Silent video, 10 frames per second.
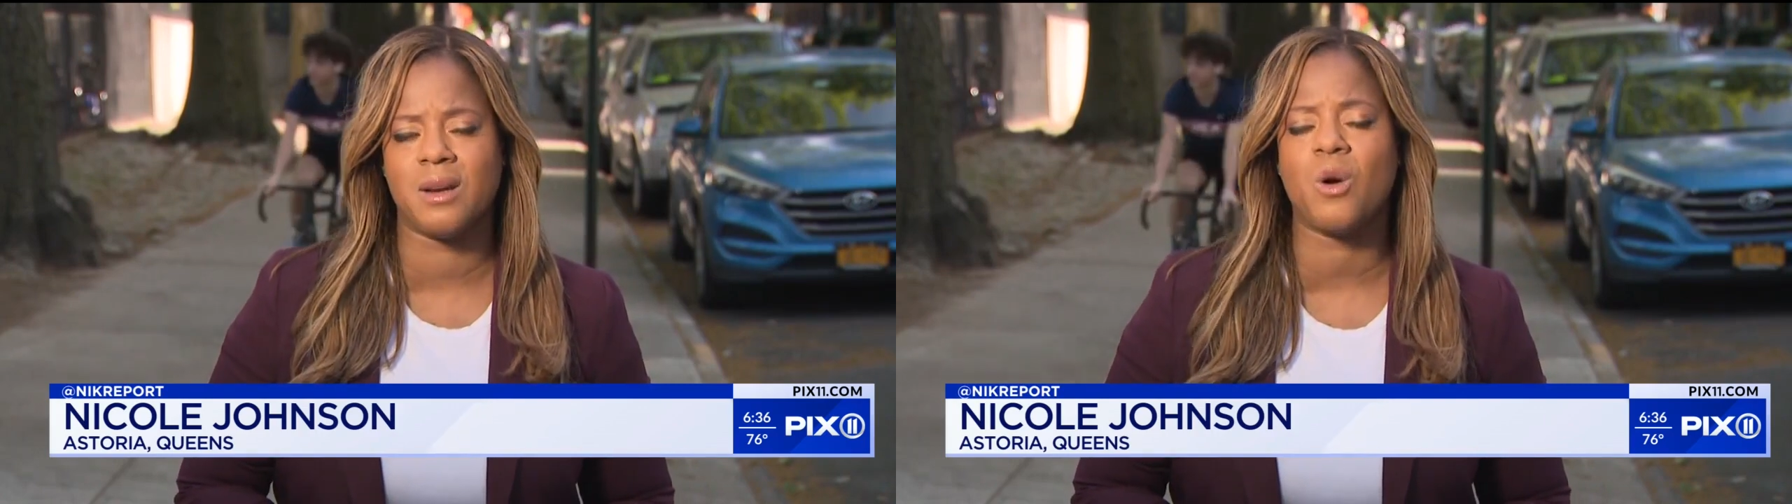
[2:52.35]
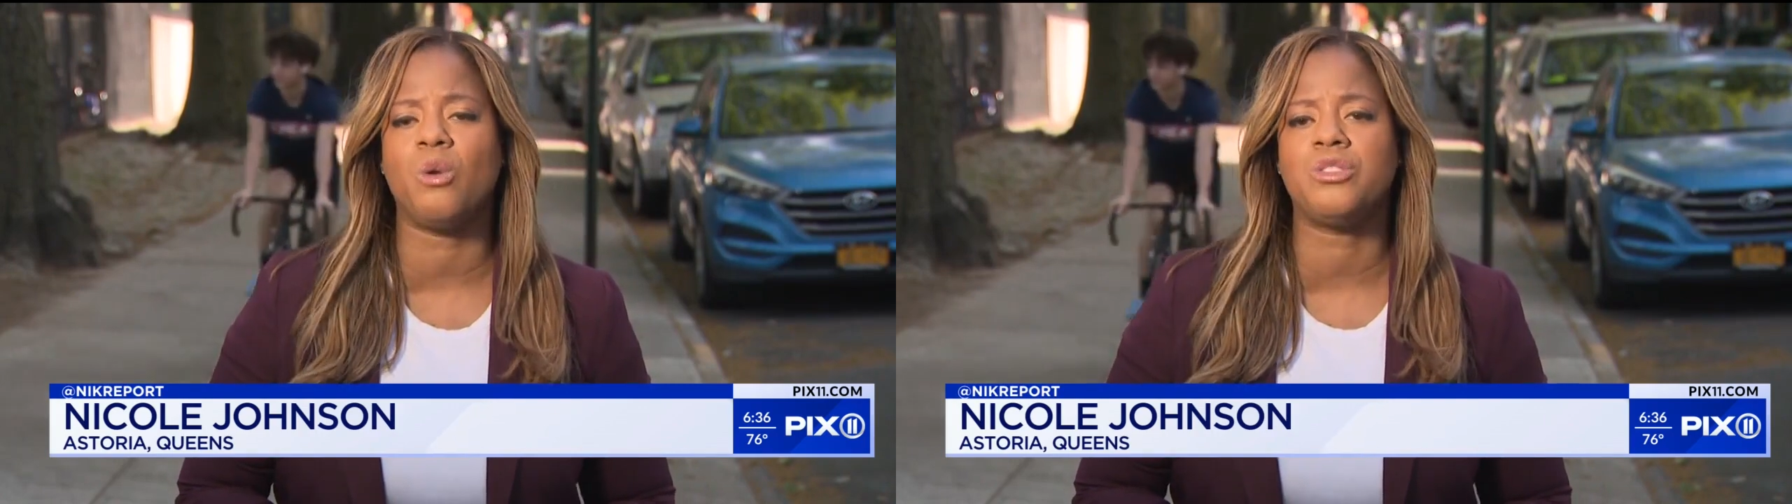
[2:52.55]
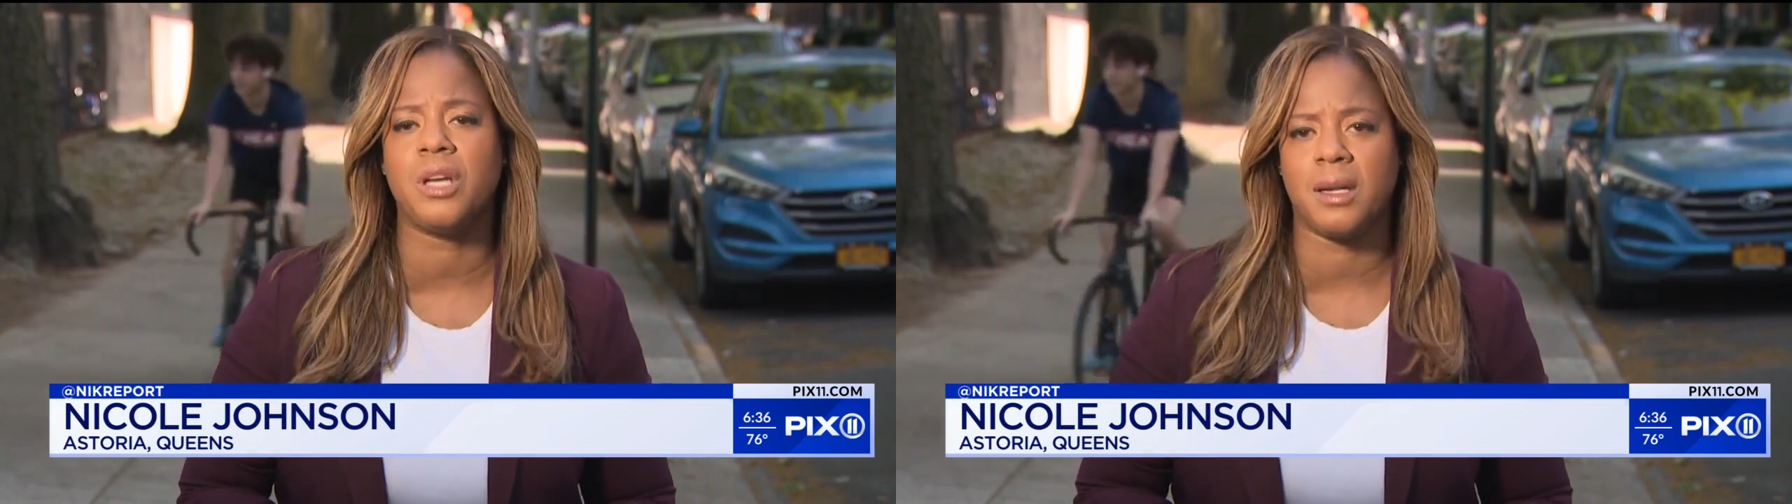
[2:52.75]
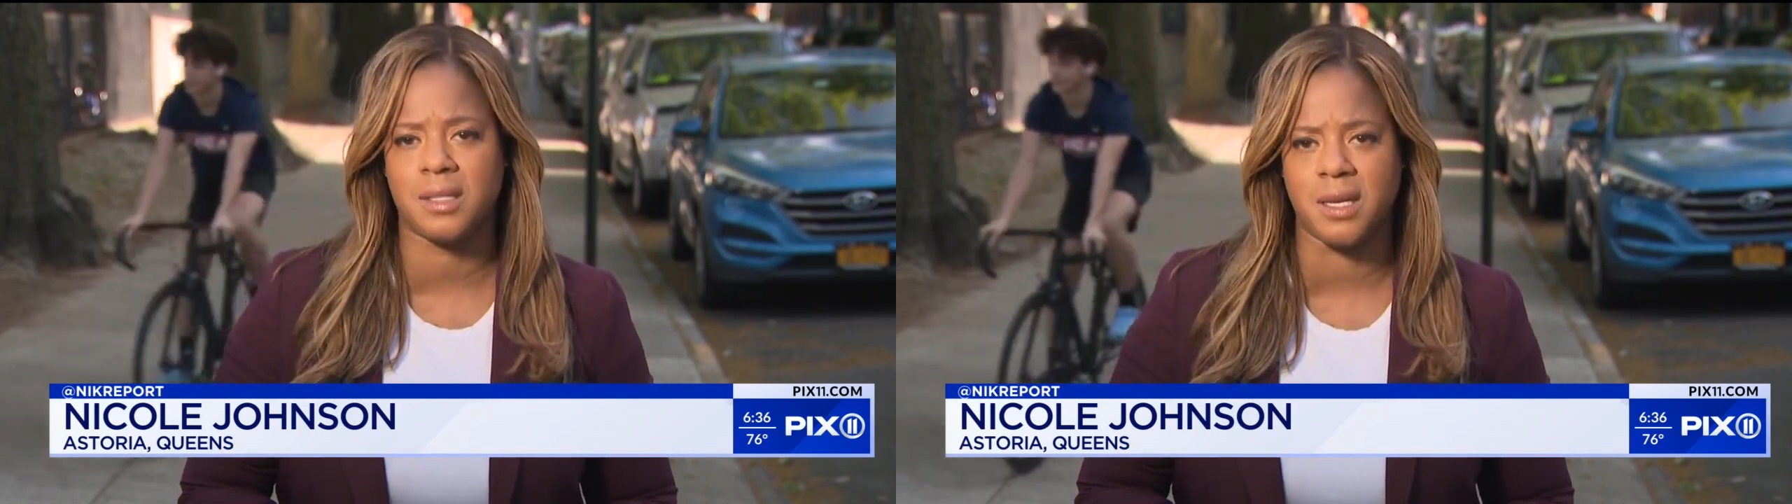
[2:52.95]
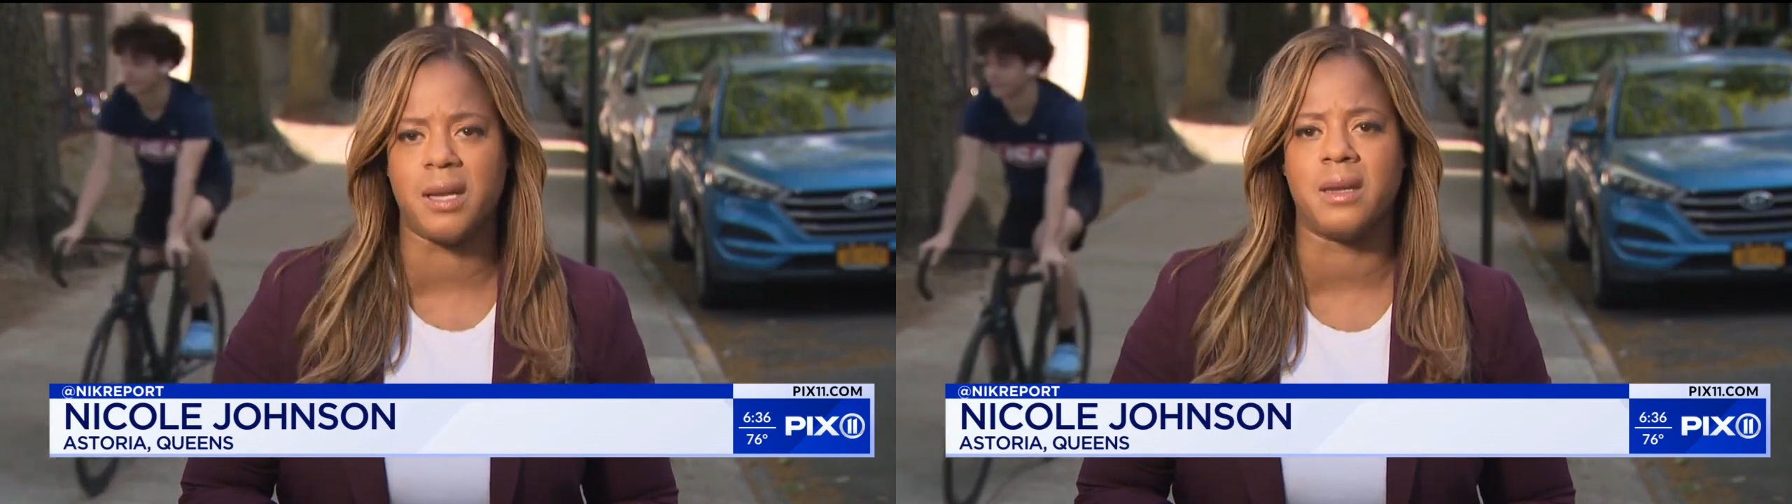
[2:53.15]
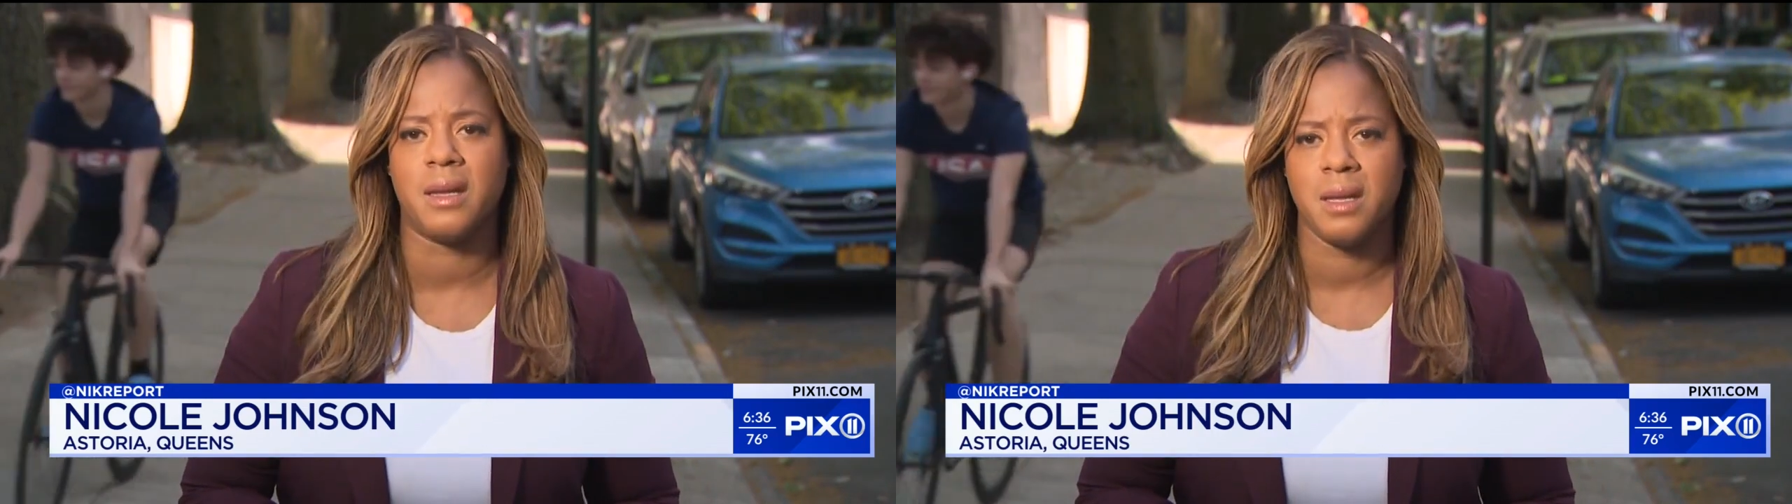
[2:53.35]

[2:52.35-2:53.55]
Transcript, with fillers: Nicole Johnson,